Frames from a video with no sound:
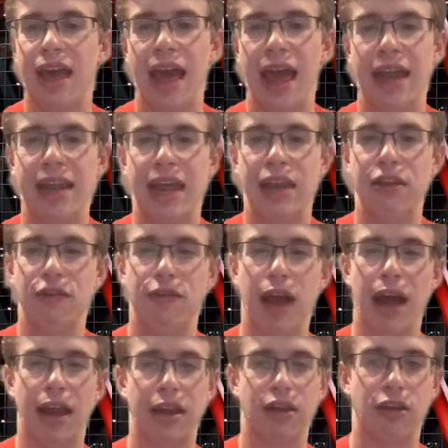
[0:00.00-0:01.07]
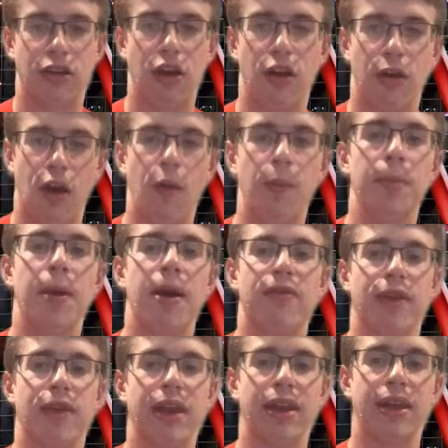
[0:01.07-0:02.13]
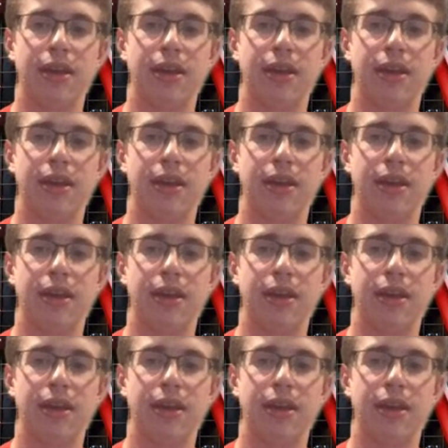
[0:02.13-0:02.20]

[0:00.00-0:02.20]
and then you've got Kobe Buffkin.